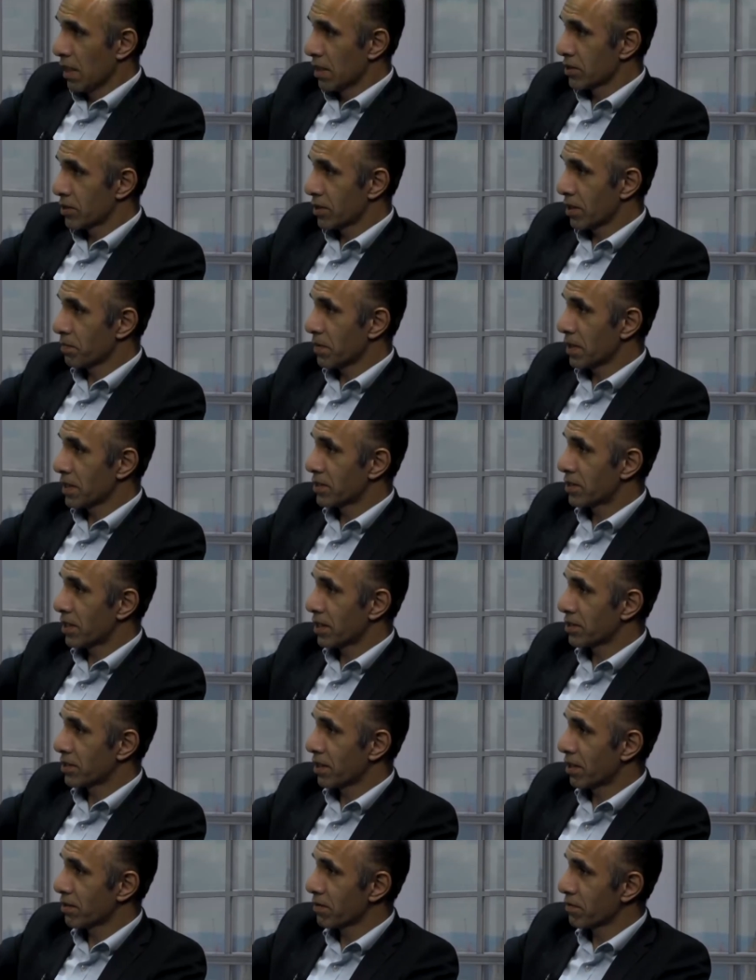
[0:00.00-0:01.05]
Some might say
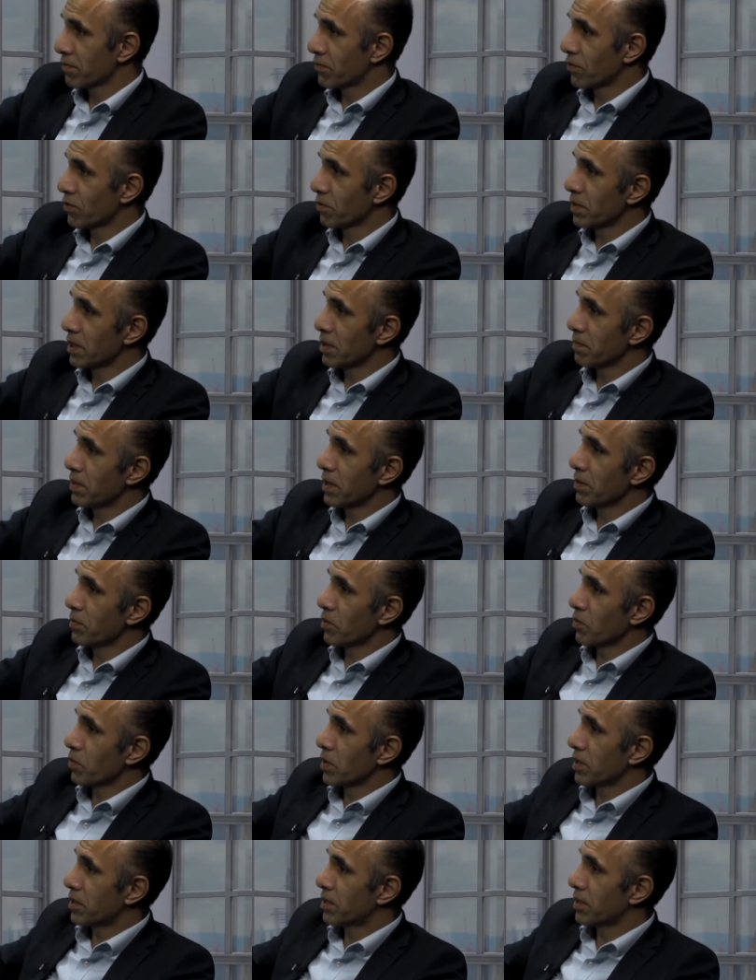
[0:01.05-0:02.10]
it's 104 million people with